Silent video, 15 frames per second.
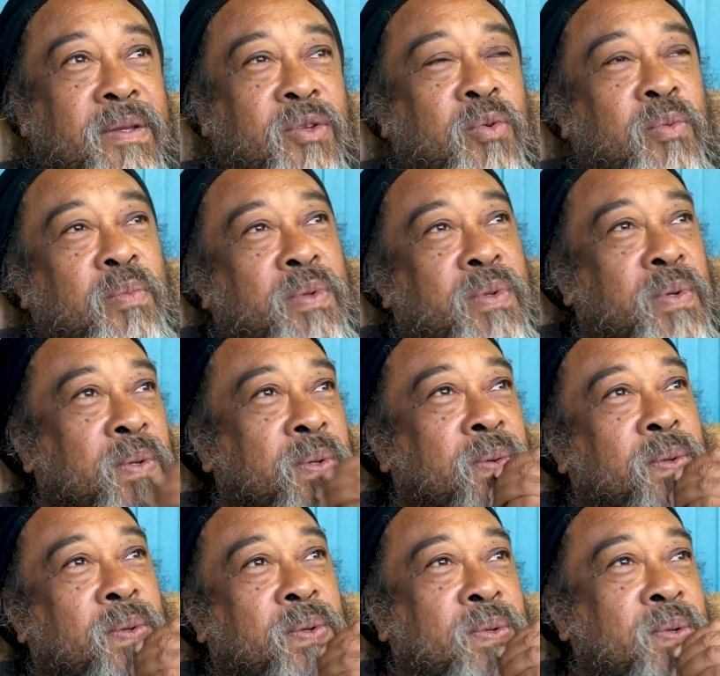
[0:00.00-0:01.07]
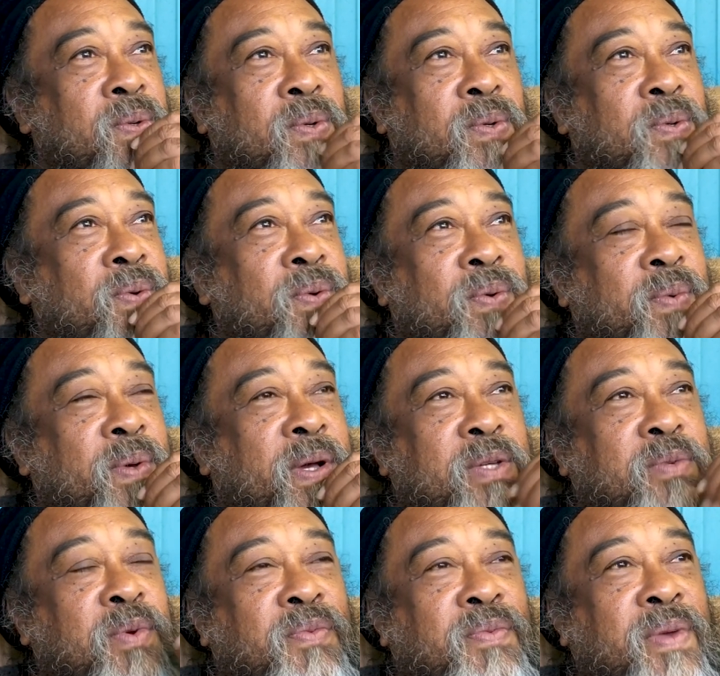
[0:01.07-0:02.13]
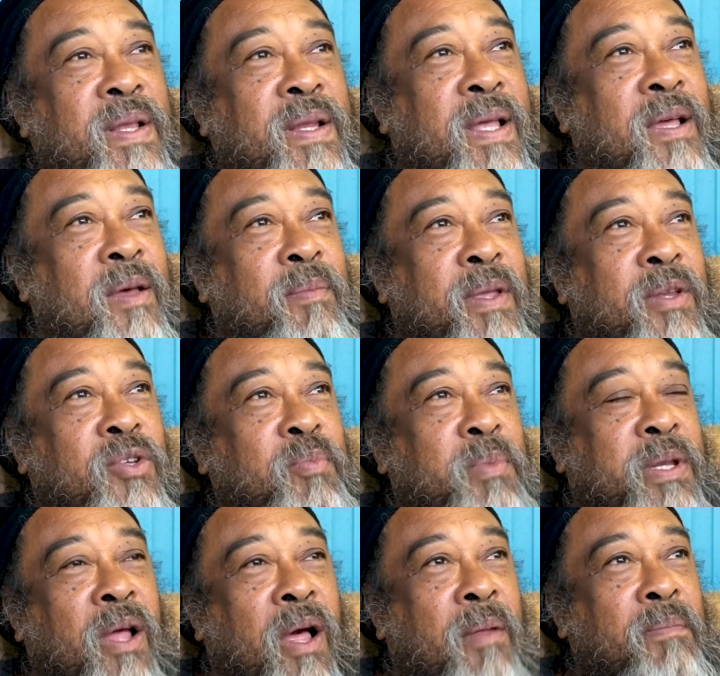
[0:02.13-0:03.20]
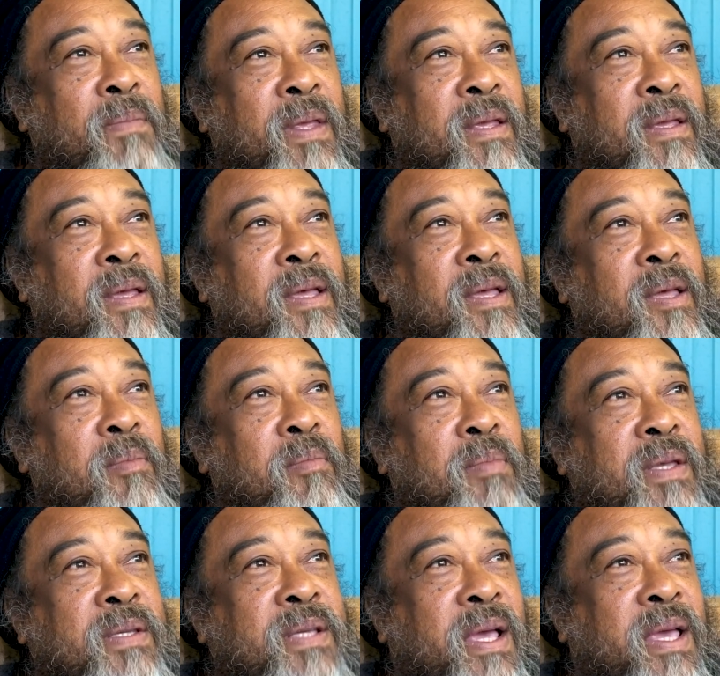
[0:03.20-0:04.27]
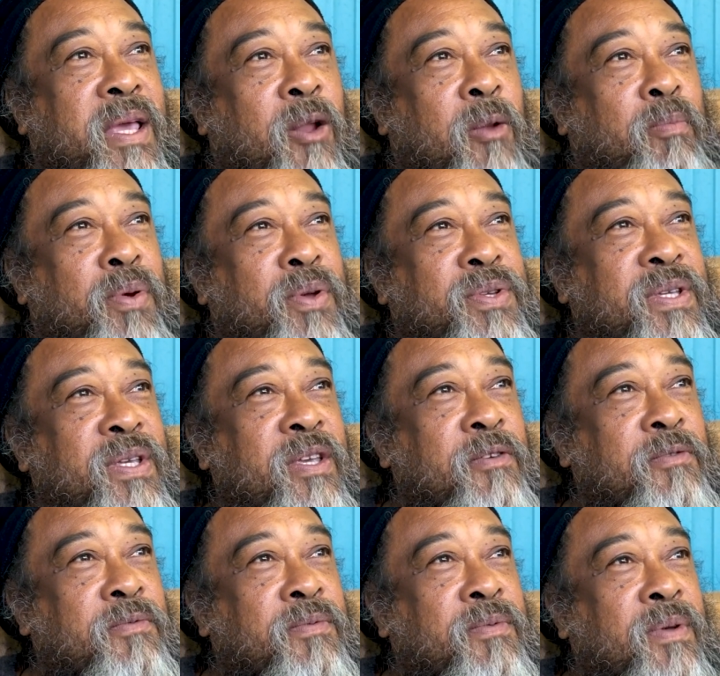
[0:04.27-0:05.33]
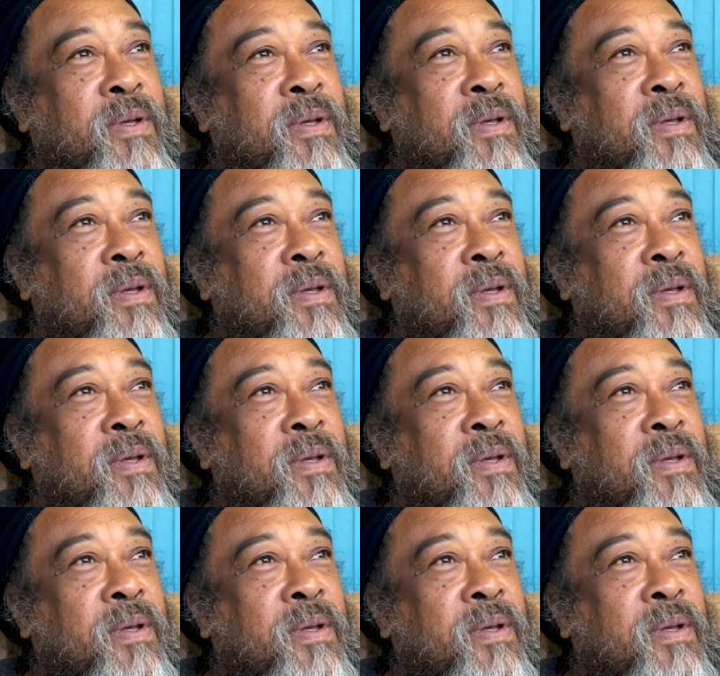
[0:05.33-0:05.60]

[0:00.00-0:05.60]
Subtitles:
to because we feel that, I mean, to be not me means I cannot perceive